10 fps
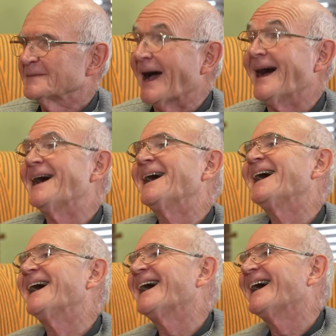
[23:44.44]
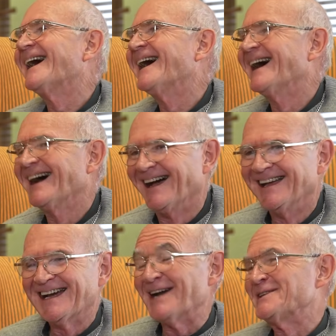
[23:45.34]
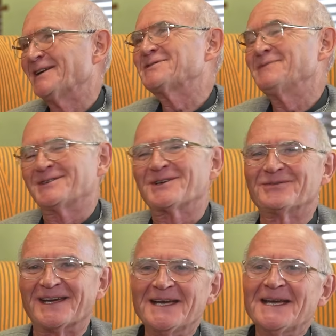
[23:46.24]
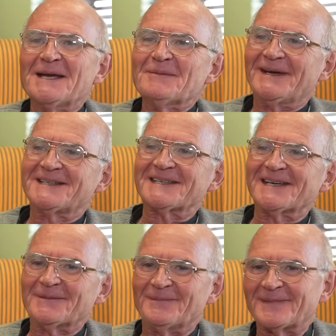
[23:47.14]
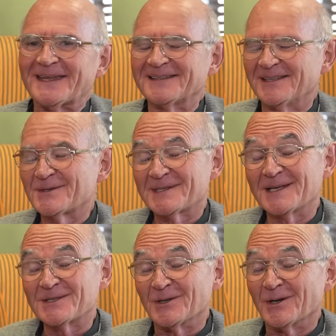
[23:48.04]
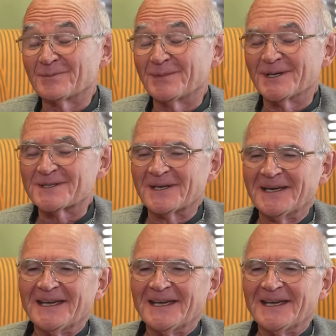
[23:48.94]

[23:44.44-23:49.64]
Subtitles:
I'd love to be a surfer, but those days are long past.